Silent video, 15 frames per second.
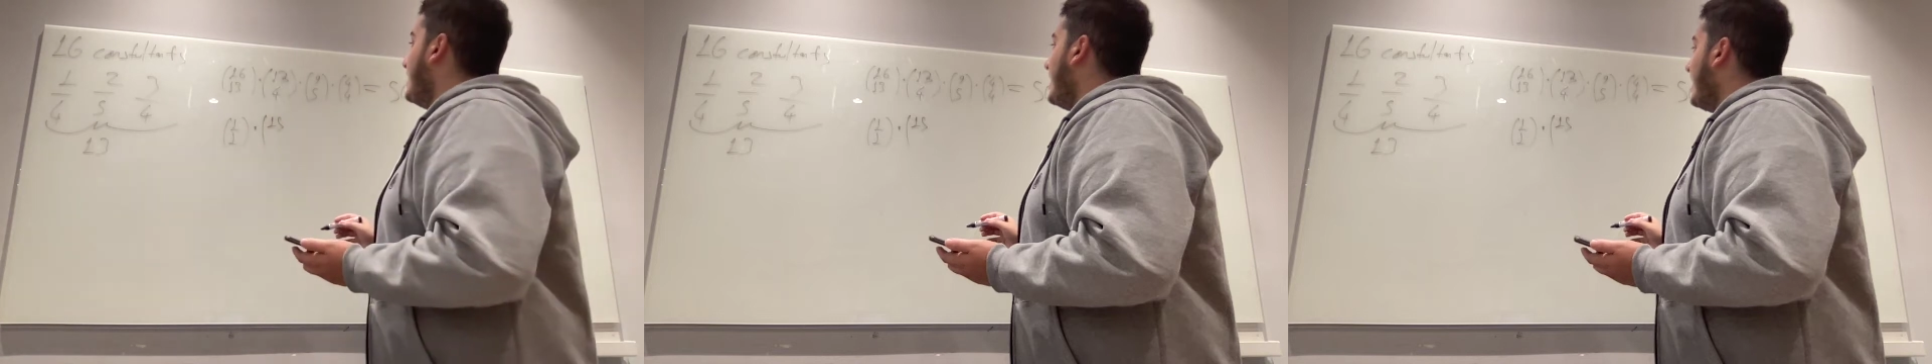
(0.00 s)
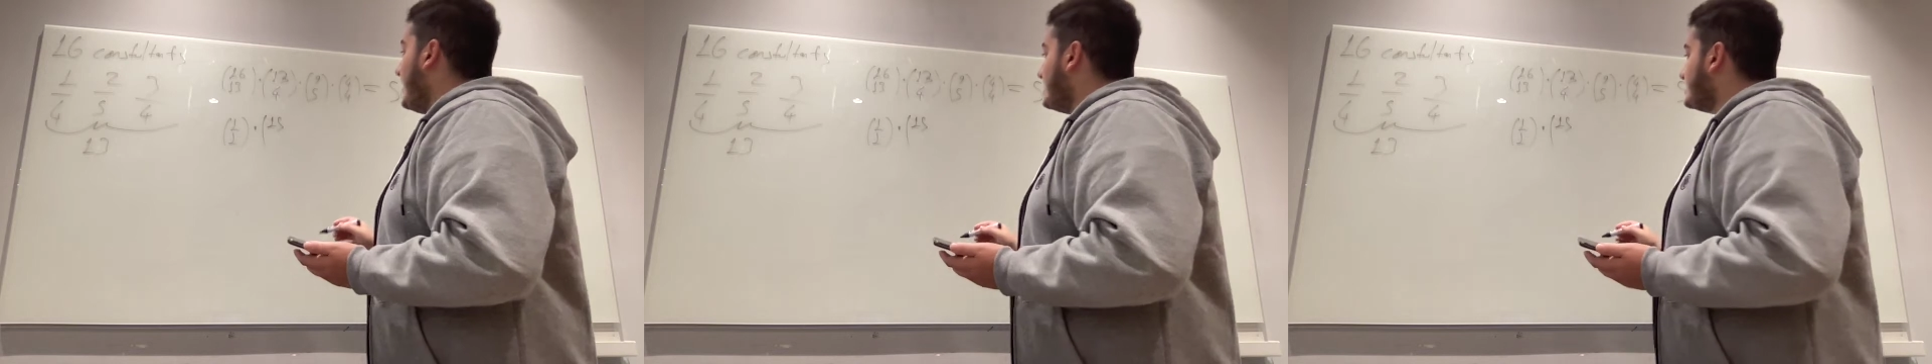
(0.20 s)

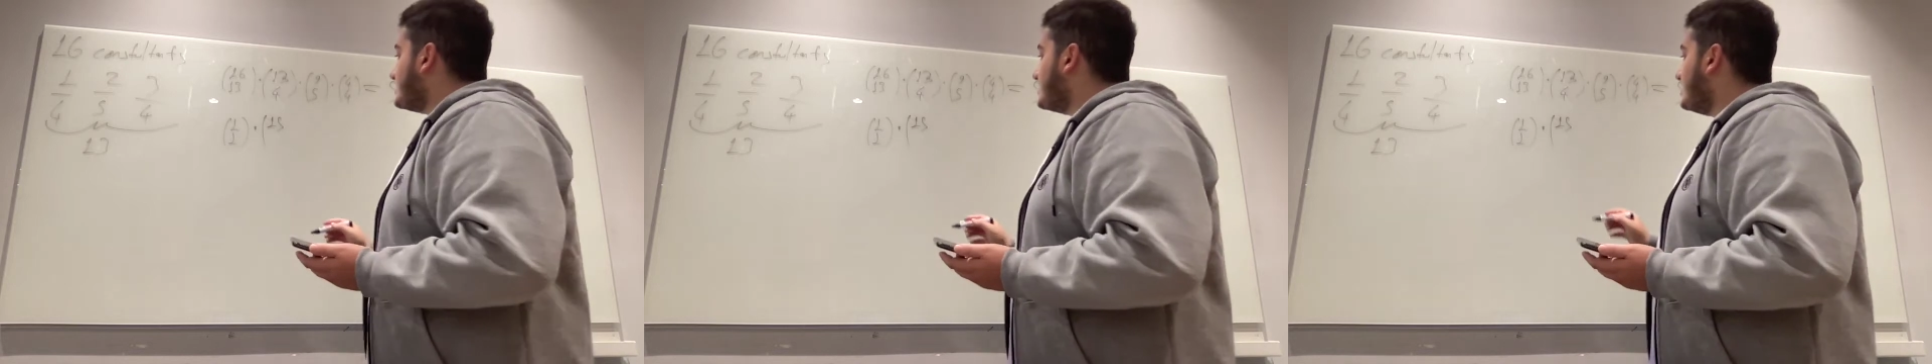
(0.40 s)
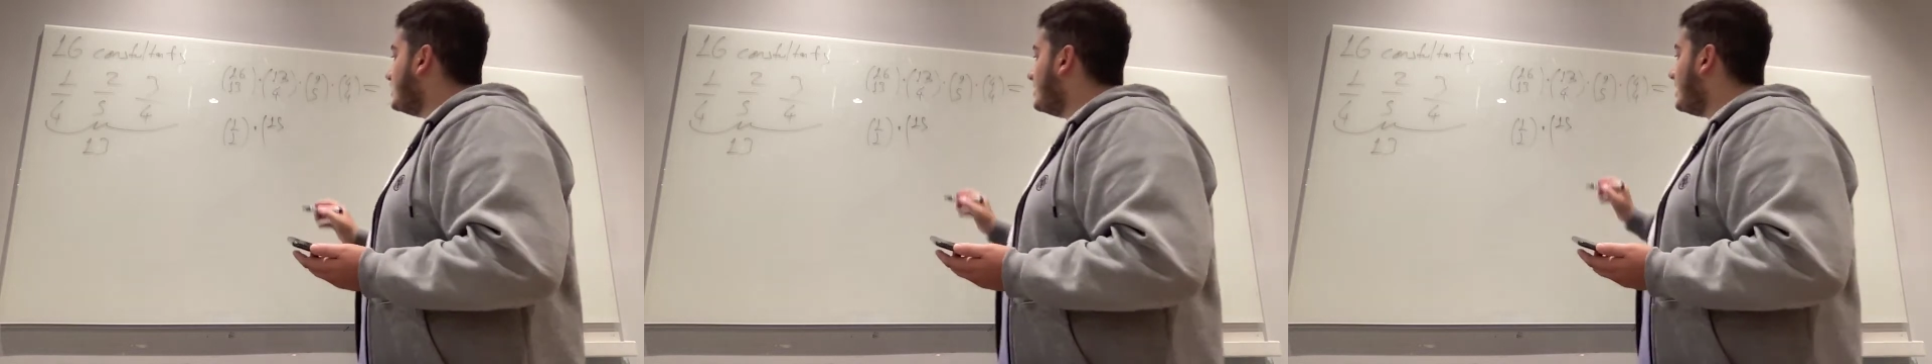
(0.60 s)
And
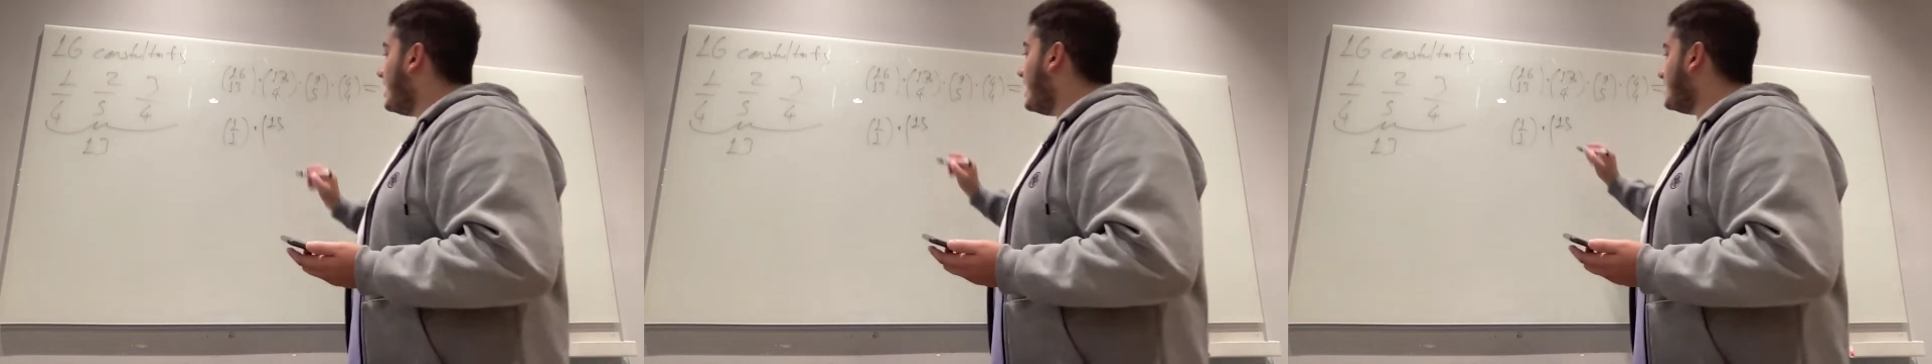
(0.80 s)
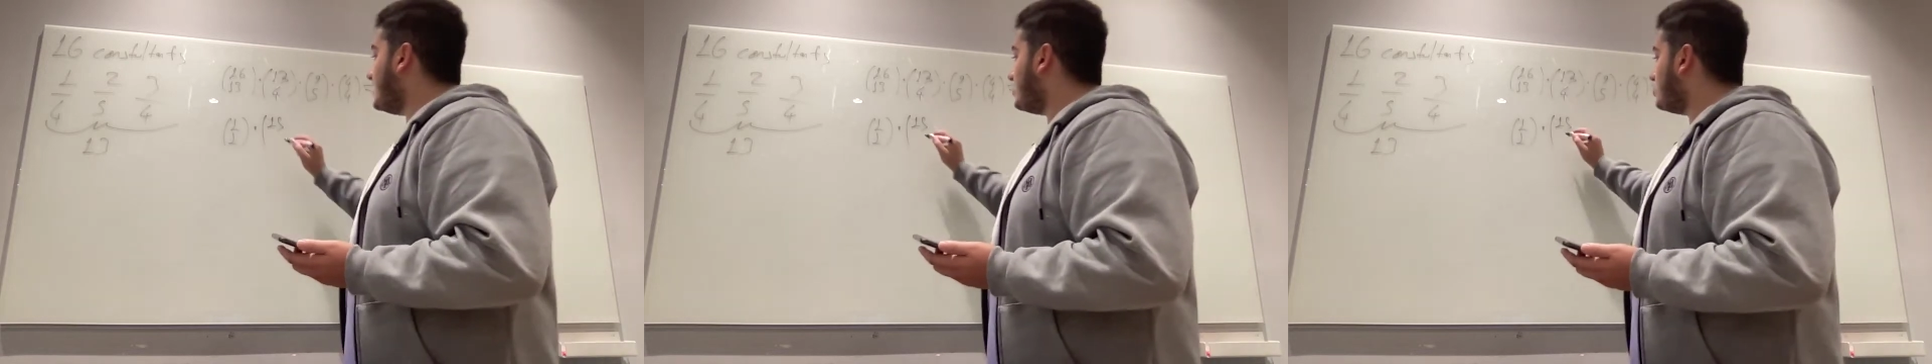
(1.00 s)

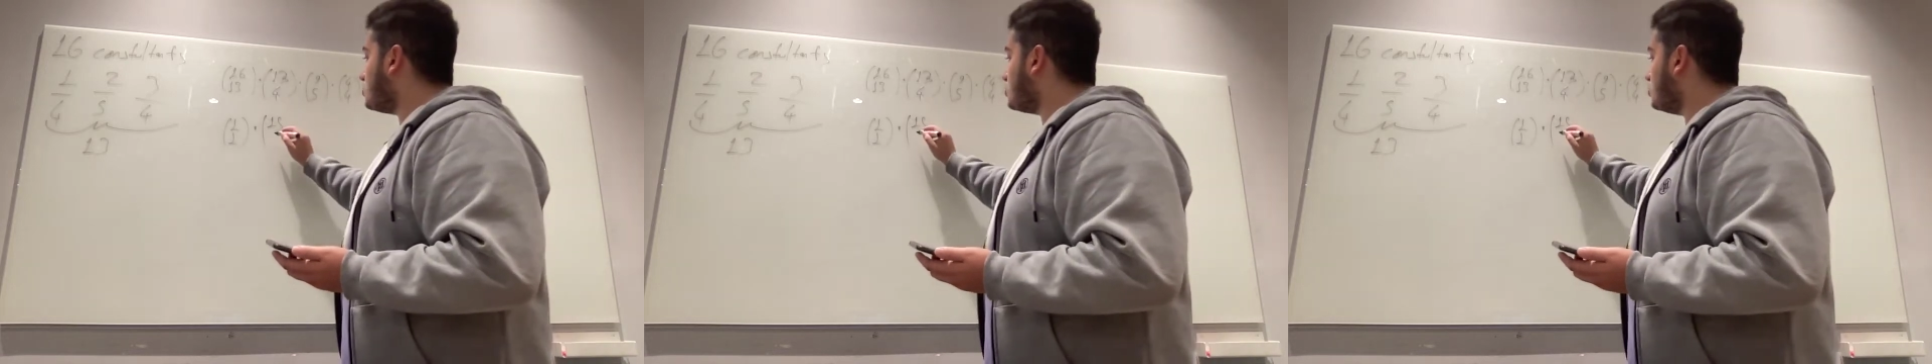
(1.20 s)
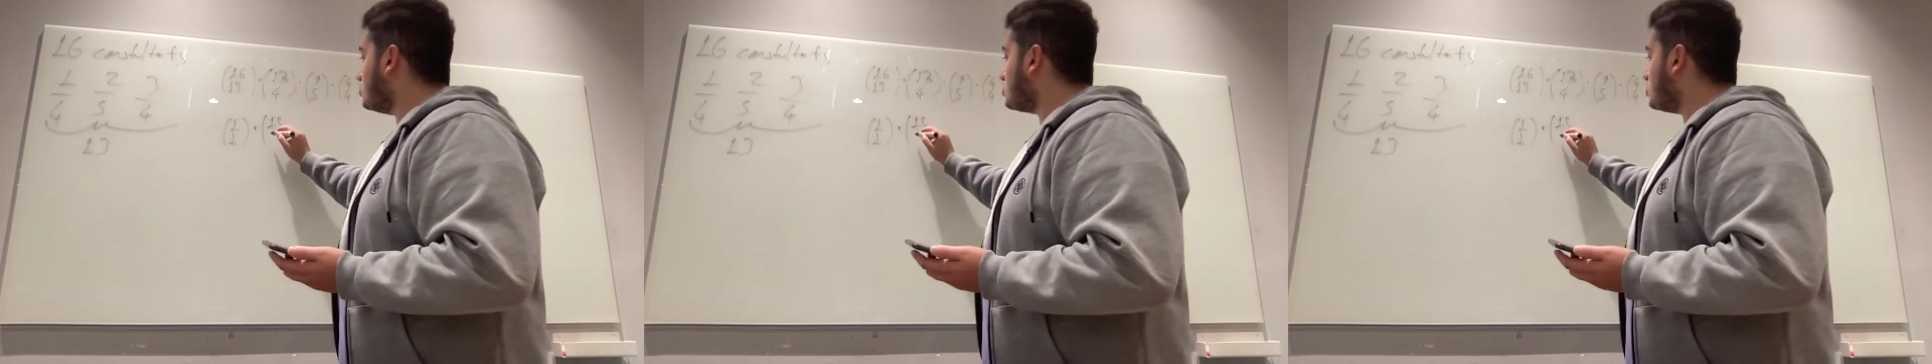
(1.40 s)
I need to
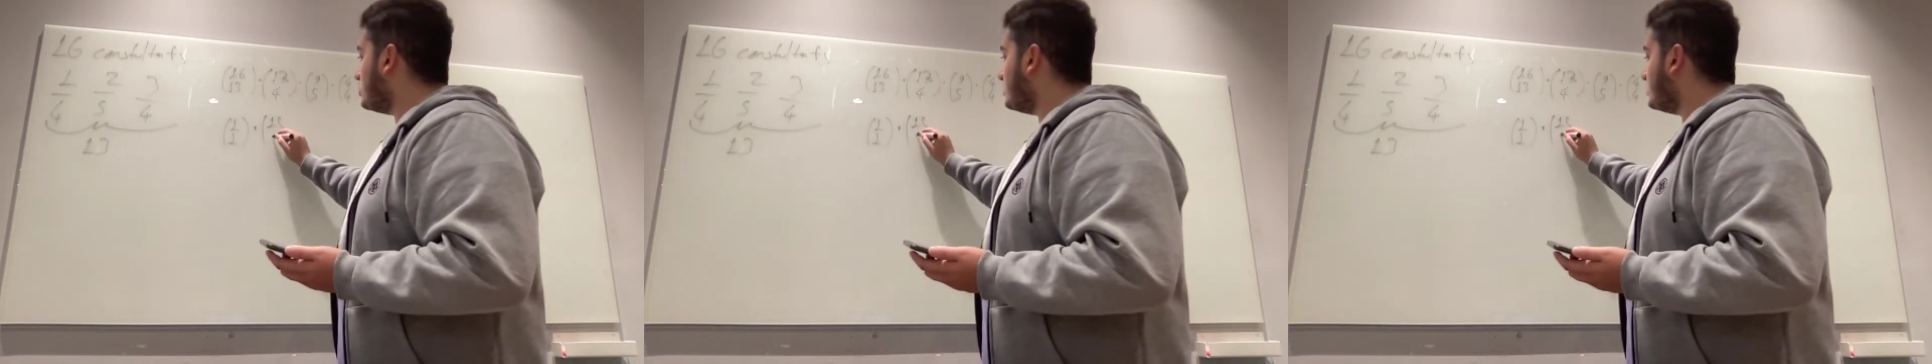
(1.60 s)
choose